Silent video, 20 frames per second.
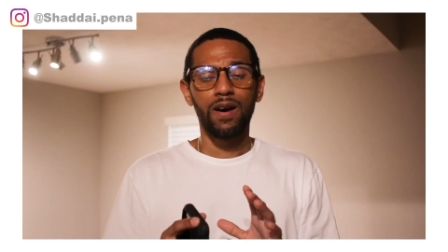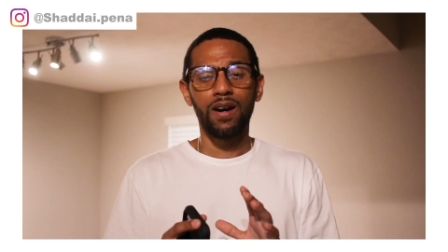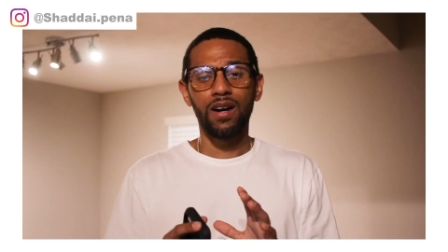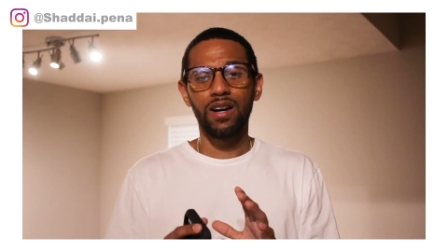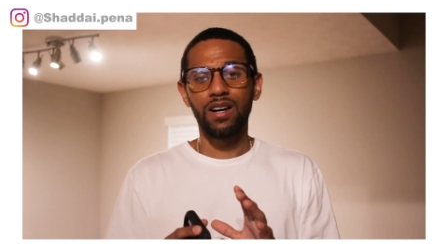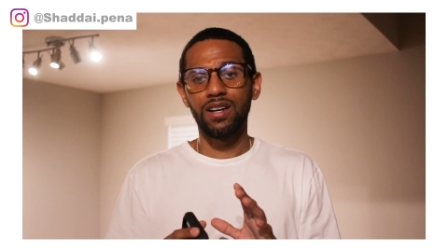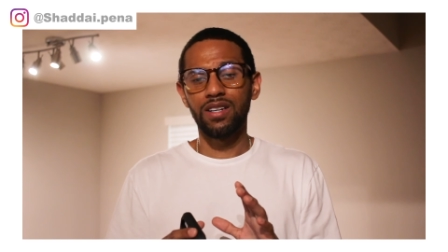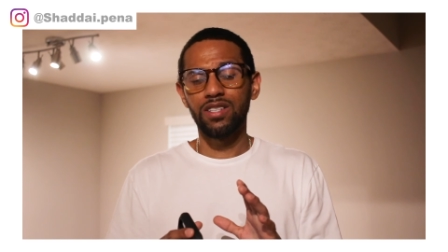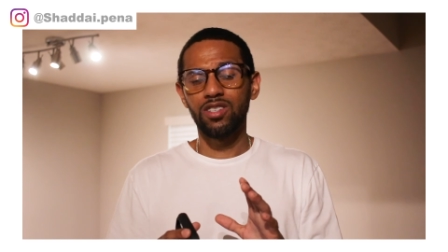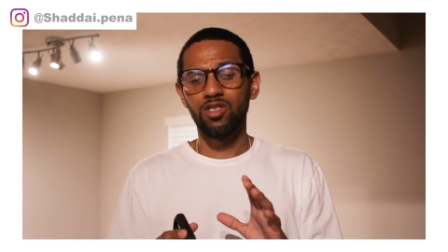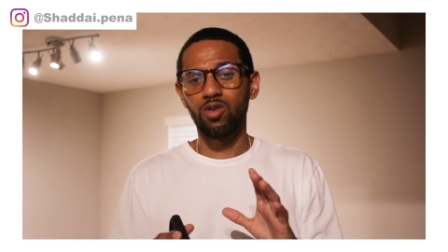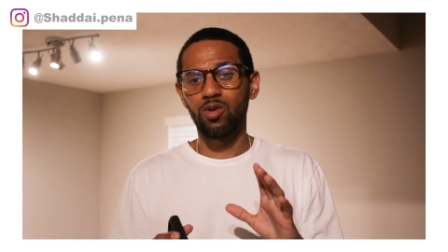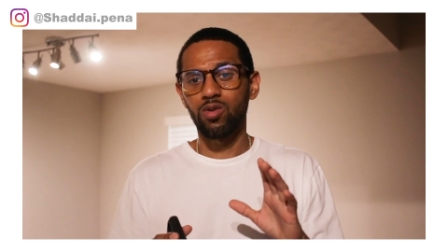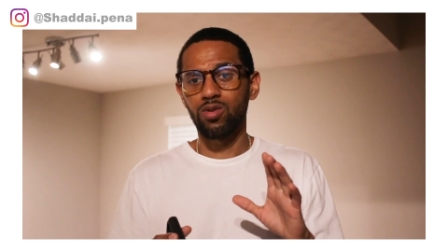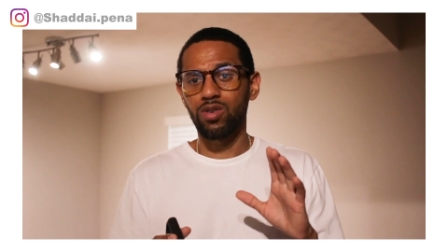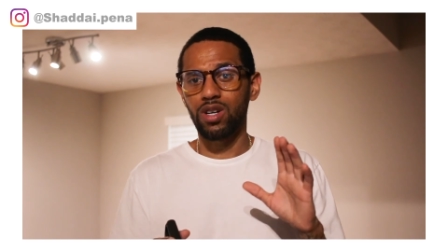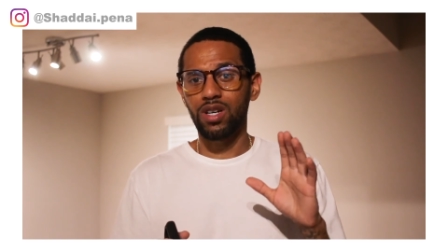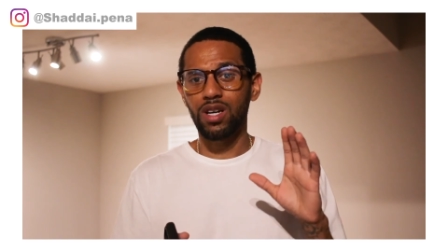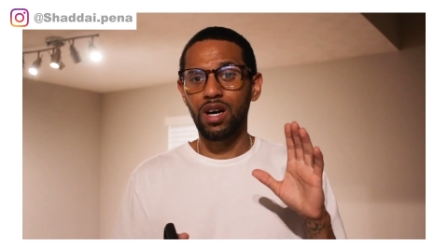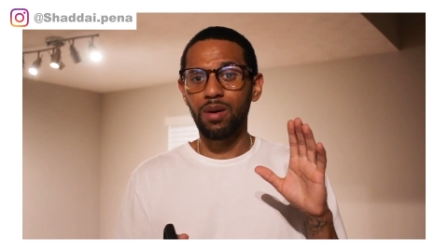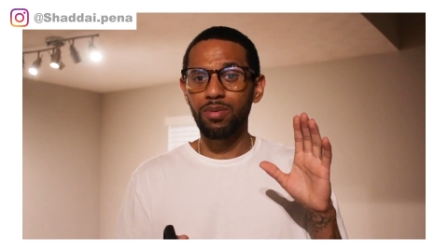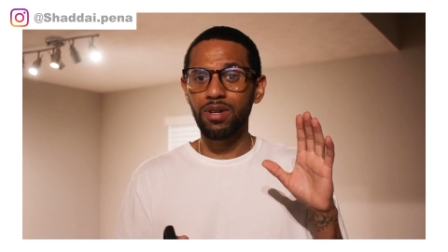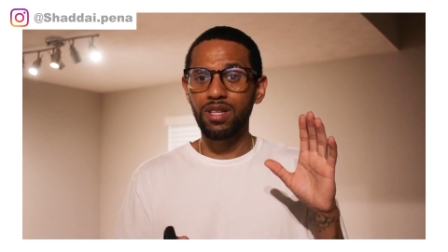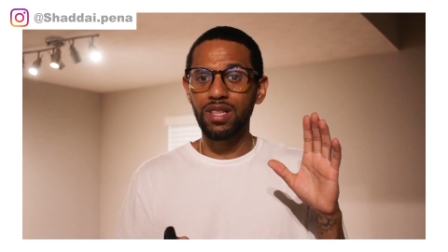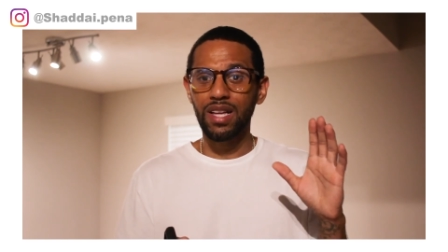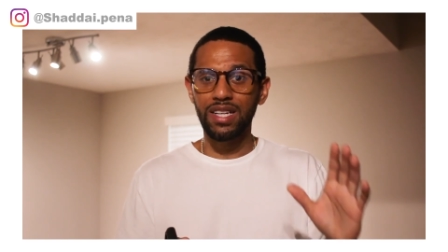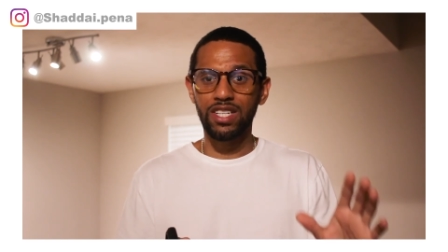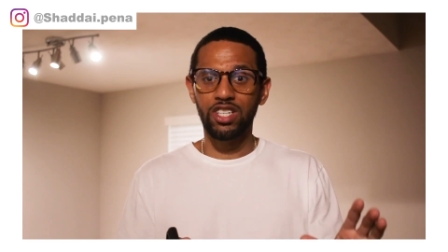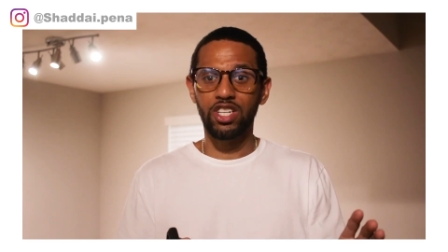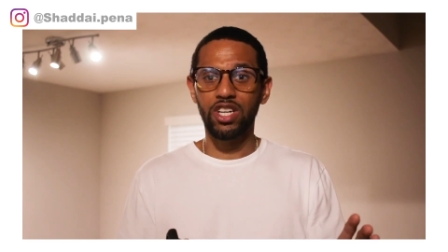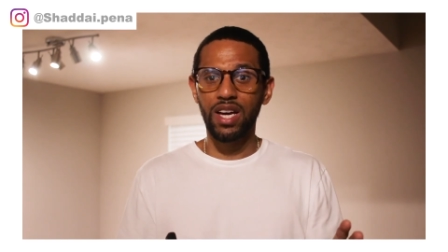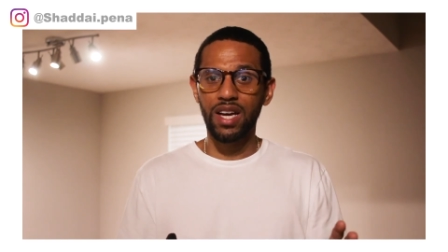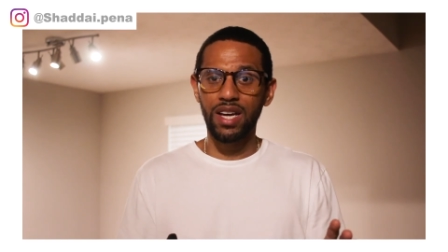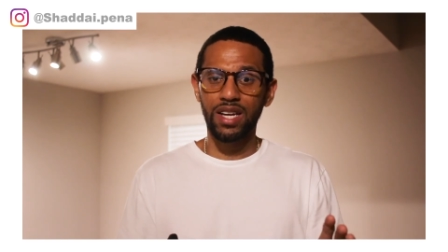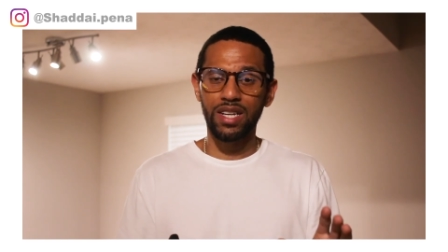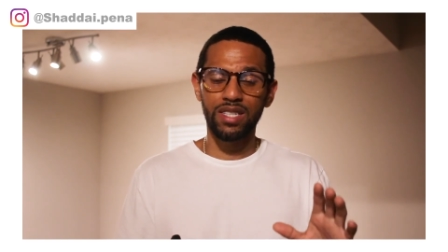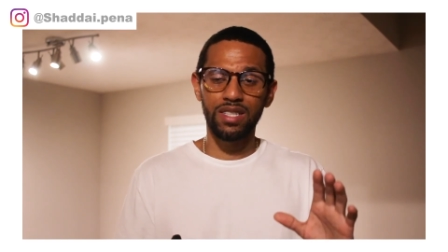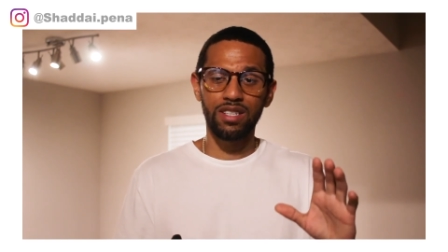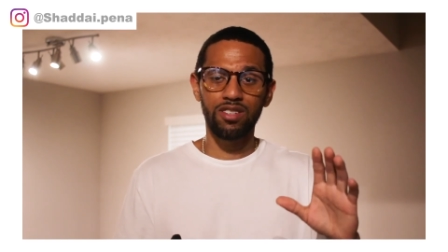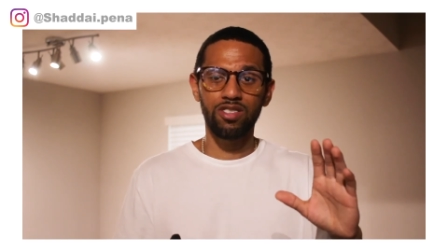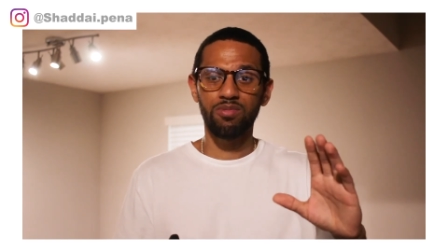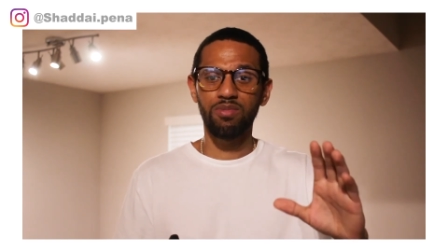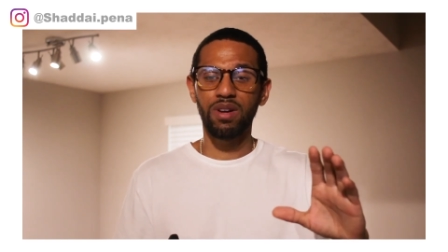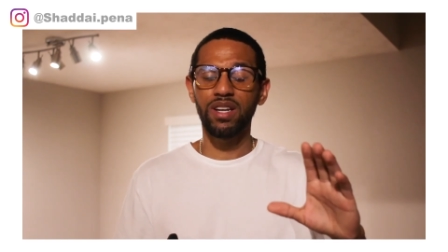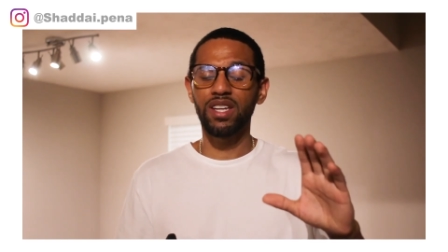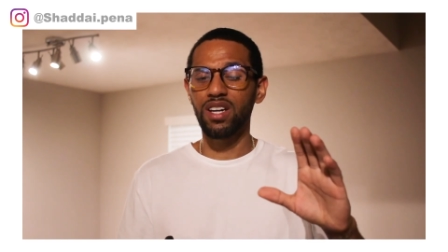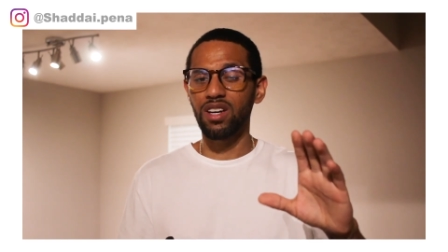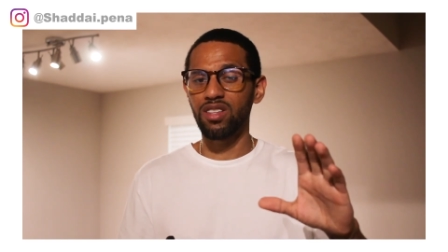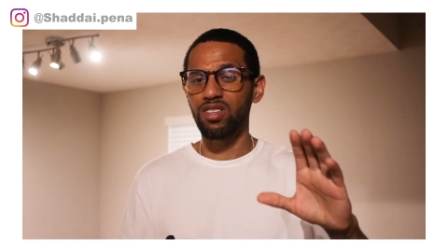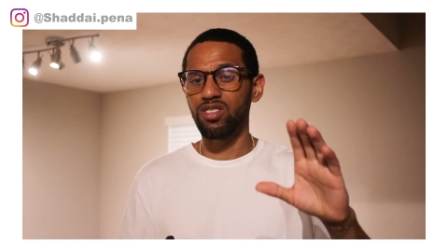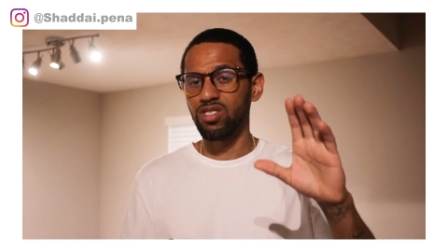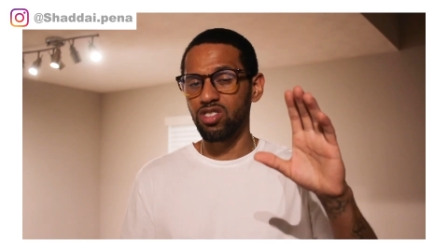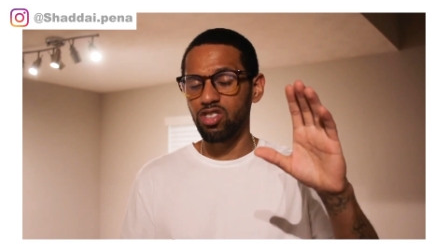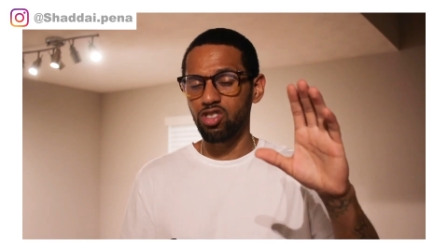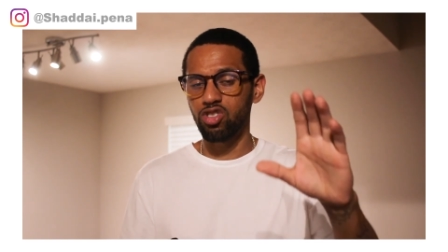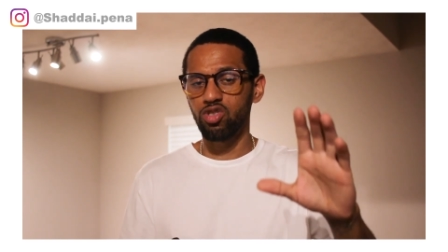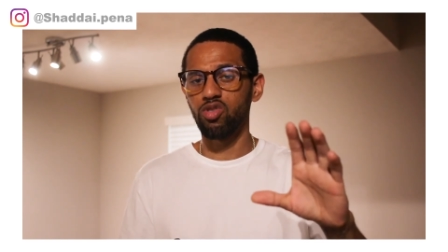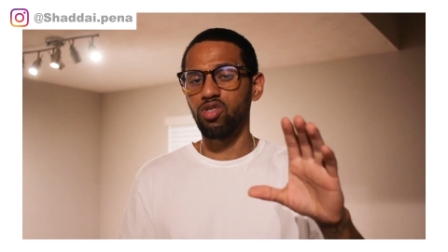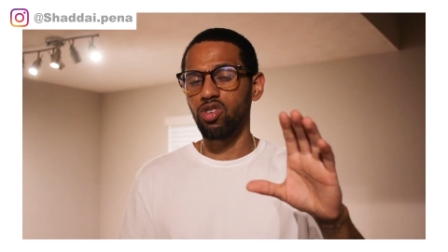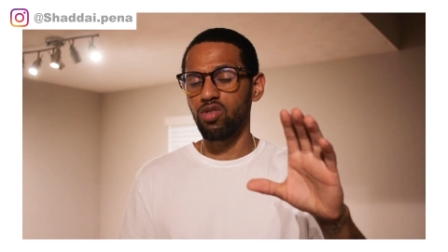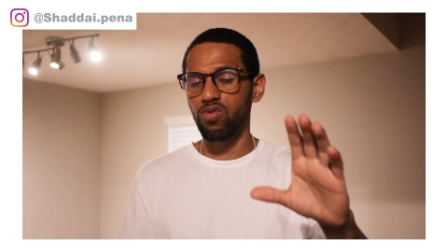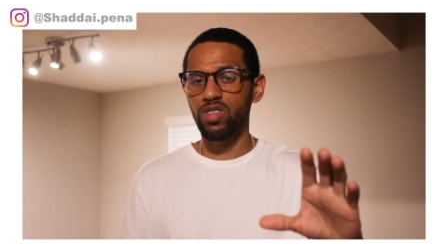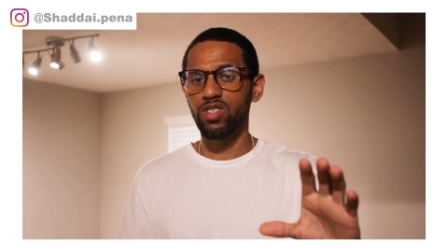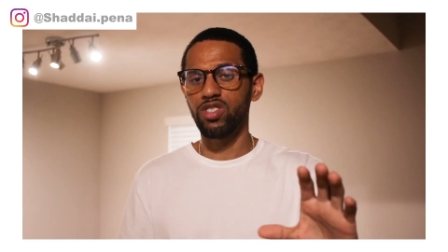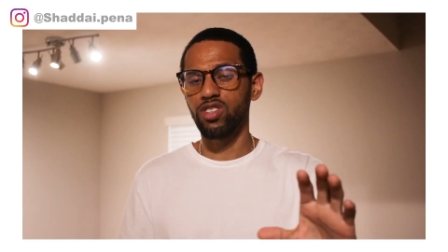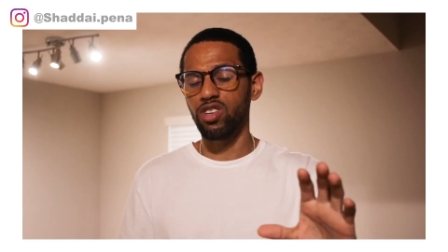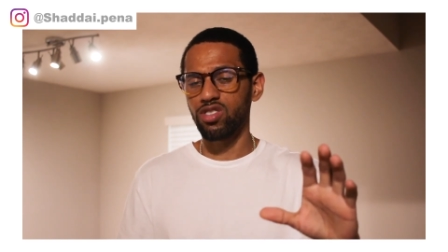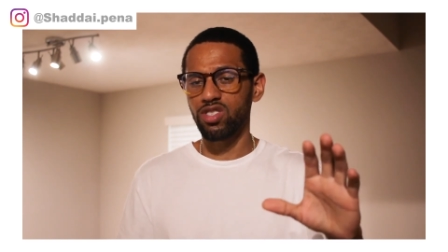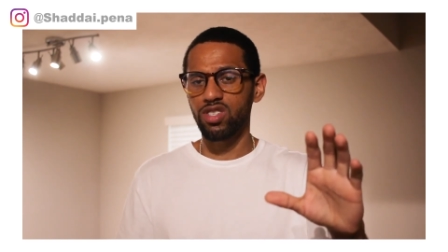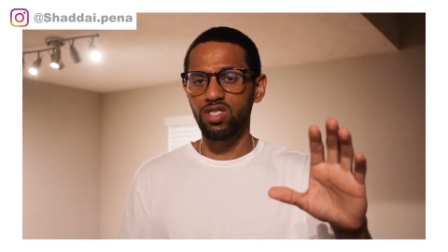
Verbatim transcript: uh, you know, a company like Chegg, and there's many others, just do your research.